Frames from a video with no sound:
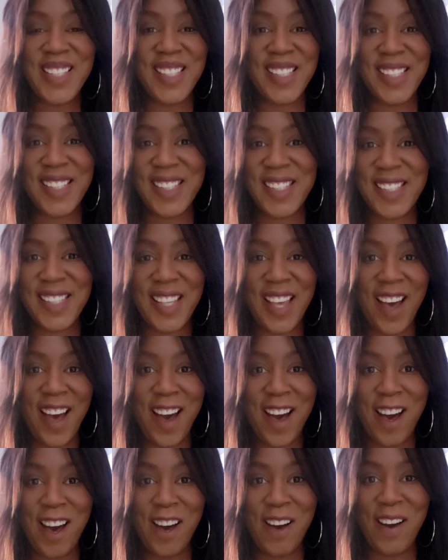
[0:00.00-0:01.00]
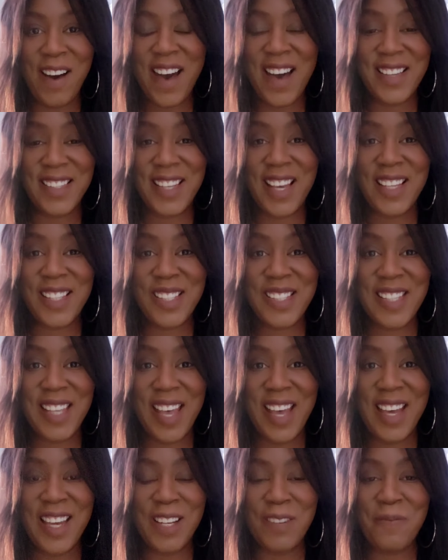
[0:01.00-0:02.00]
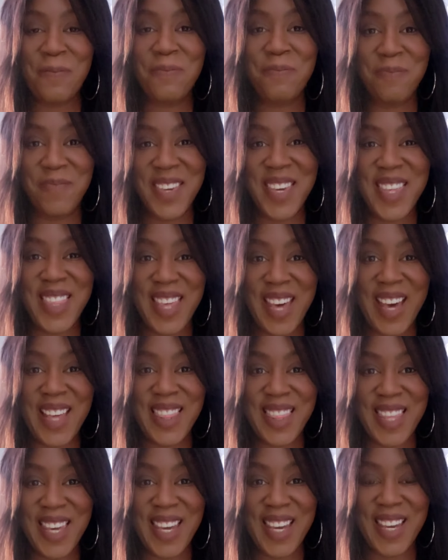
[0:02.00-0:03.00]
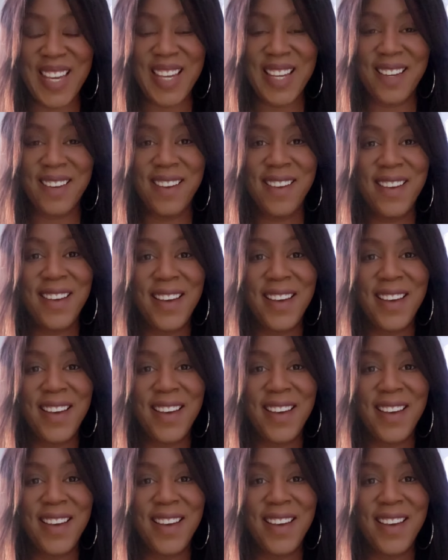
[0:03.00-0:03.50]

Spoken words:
just as I said, be that thing.